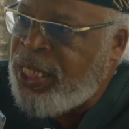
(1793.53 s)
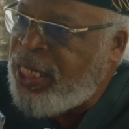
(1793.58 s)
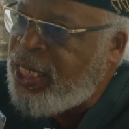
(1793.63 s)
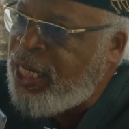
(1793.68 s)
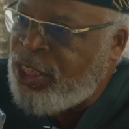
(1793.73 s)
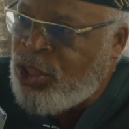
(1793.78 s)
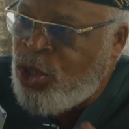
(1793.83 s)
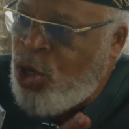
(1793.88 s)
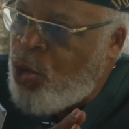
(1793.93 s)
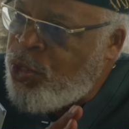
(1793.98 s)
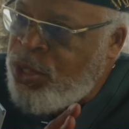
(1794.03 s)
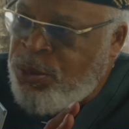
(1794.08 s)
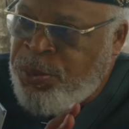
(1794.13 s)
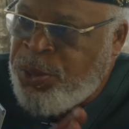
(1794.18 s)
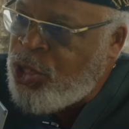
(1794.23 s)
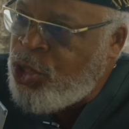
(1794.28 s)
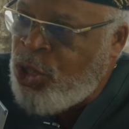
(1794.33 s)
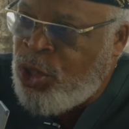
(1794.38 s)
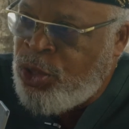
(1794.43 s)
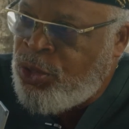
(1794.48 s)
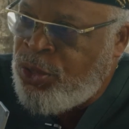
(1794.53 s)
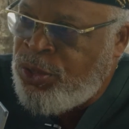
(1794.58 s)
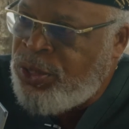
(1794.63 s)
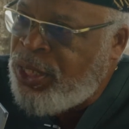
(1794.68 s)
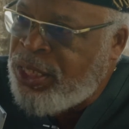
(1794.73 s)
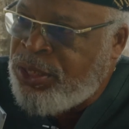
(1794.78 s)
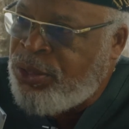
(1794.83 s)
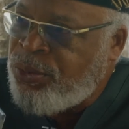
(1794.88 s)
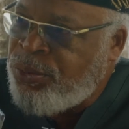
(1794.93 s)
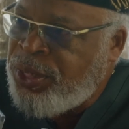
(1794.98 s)
That's always been your
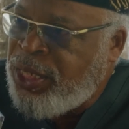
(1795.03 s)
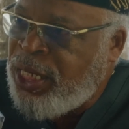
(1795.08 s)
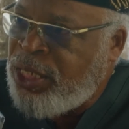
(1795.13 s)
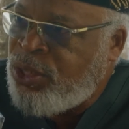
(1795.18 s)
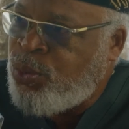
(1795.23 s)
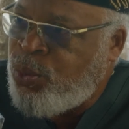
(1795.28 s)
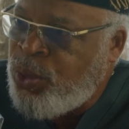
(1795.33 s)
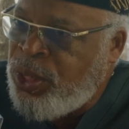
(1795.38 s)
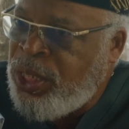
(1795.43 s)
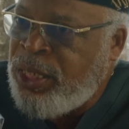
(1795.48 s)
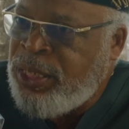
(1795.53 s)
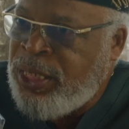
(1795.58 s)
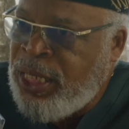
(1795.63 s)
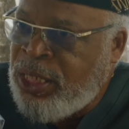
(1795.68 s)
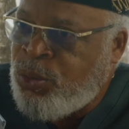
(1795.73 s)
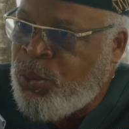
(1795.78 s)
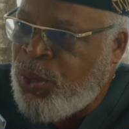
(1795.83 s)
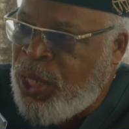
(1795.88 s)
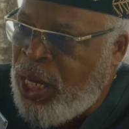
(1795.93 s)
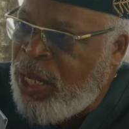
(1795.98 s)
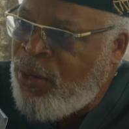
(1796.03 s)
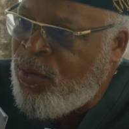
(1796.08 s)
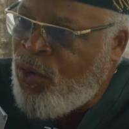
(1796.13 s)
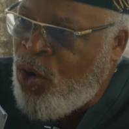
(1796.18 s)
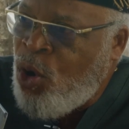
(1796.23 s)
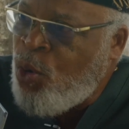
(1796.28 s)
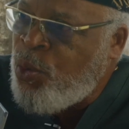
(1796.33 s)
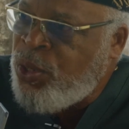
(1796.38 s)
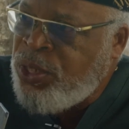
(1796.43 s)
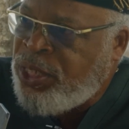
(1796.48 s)
trajectory. That's what I
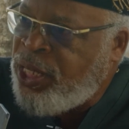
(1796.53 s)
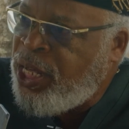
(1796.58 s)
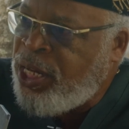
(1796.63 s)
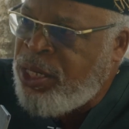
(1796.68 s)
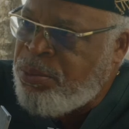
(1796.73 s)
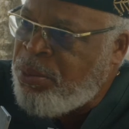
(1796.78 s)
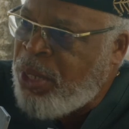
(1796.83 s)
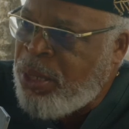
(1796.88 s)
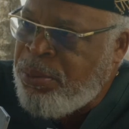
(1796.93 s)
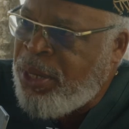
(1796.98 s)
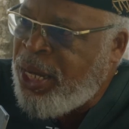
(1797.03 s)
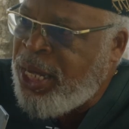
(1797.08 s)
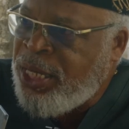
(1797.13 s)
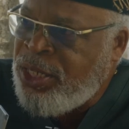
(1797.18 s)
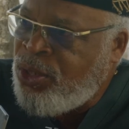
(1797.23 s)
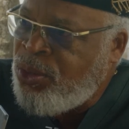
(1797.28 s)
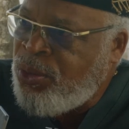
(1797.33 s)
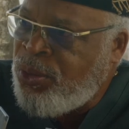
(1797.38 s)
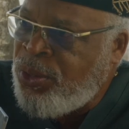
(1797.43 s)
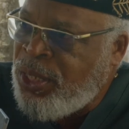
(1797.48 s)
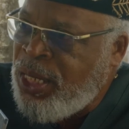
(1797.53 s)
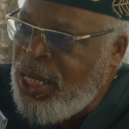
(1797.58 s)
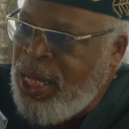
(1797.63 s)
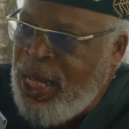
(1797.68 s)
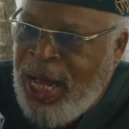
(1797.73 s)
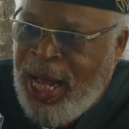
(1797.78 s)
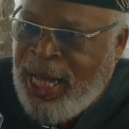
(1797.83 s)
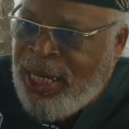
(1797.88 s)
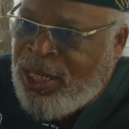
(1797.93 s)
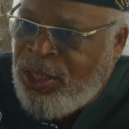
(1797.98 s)
always had in my mind doing.
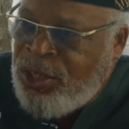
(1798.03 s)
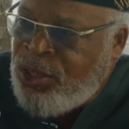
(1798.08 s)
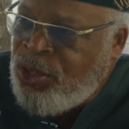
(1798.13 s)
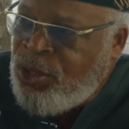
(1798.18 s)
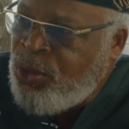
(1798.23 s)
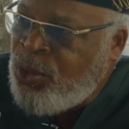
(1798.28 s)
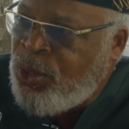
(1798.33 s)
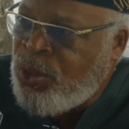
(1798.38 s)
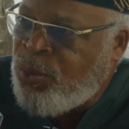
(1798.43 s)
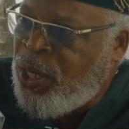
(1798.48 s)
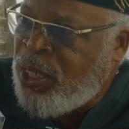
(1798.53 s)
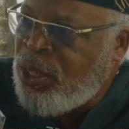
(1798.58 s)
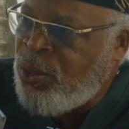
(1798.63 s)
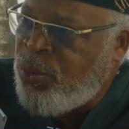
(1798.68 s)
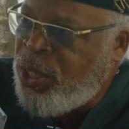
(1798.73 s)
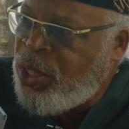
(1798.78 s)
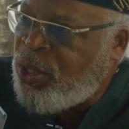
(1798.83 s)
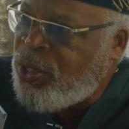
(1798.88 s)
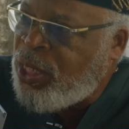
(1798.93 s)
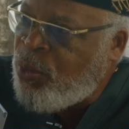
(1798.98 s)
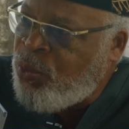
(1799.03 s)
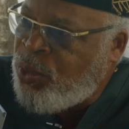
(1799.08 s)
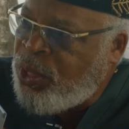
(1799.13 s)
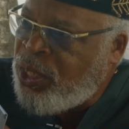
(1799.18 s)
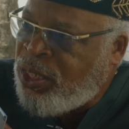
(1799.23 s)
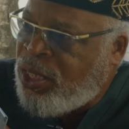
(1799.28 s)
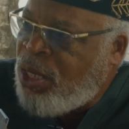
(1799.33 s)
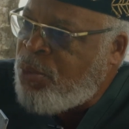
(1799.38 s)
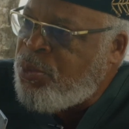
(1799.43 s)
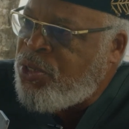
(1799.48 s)
I couldn't do it right away because I
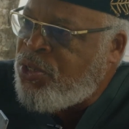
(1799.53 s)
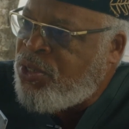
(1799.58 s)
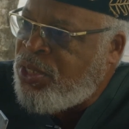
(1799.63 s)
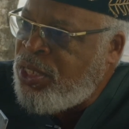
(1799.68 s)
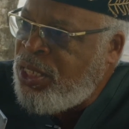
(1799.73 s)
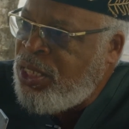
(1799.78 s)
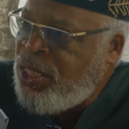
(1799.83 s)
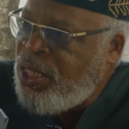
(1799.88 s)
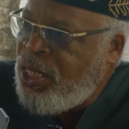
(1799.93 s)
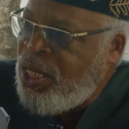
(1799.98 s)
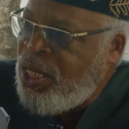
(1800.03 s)
wanted to come and see.